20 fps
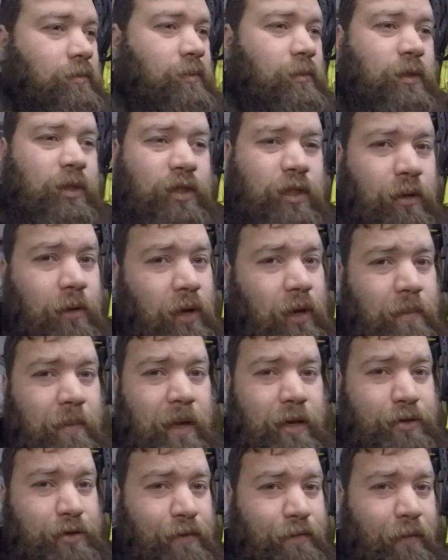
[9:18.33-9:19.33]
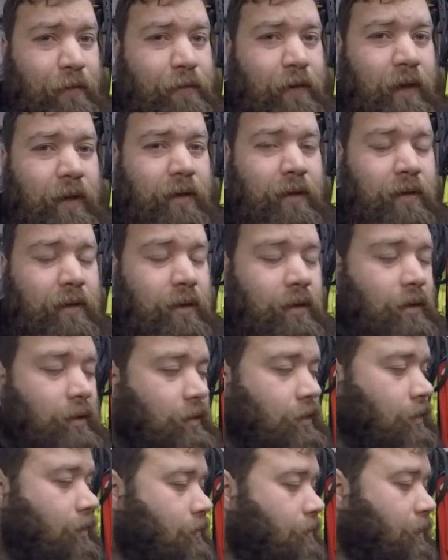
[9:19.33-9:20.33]
we're still going to measure everything,
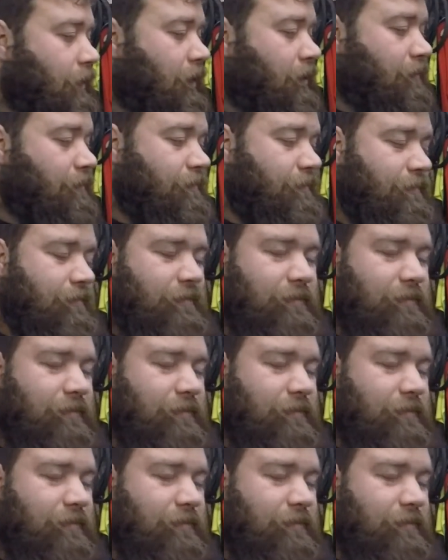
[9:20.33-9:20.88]
but